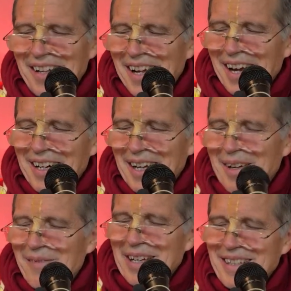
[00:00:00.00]
I
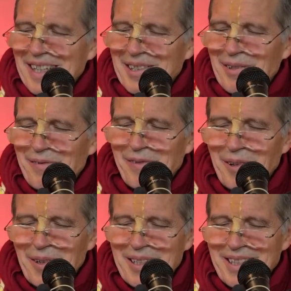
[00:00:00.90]
recommend that you
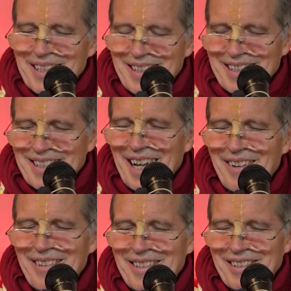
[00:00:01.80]
fold this
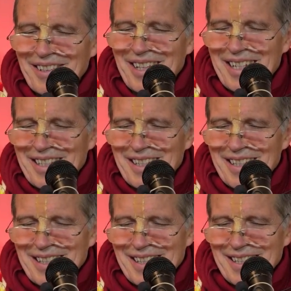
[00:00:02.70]
now so that
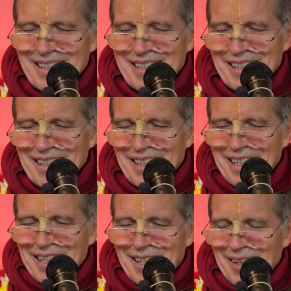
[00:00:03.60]
it is
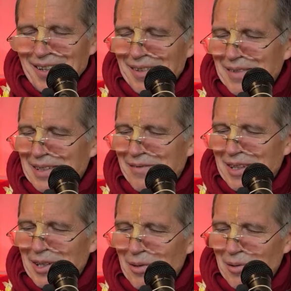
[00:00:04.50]
always
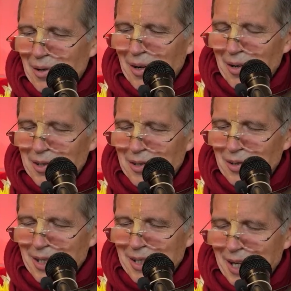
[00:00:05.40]
with you,
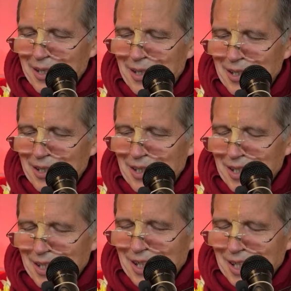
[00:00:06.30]
also in one hundred, one
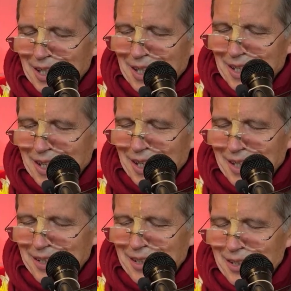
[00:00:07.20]

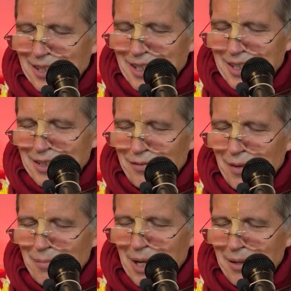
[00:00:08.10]
hundred years
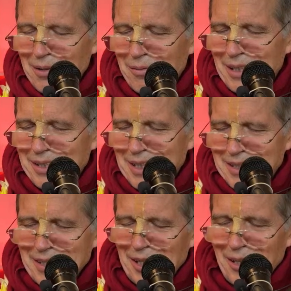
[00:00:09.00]
from now. Well,
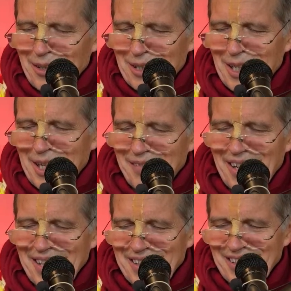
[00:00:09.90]
that's a long time,
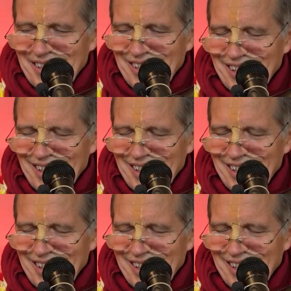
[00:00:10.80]
I don't know.